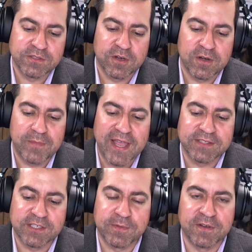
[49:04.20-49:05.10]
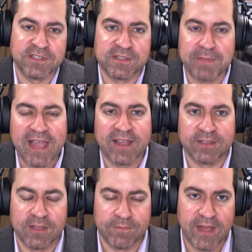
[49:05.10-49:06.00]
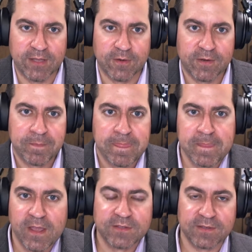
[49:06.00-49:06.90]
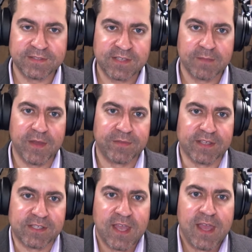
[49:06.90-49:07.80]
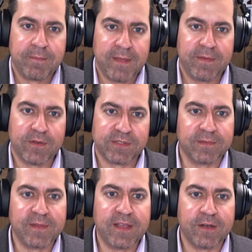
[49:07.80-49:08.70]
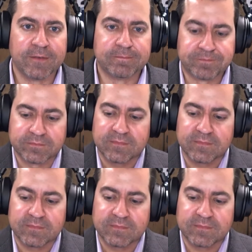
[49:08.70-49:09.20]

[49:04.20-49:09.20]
his or her past experiences back onto the follower. So let's think about this. Maybe there's a leader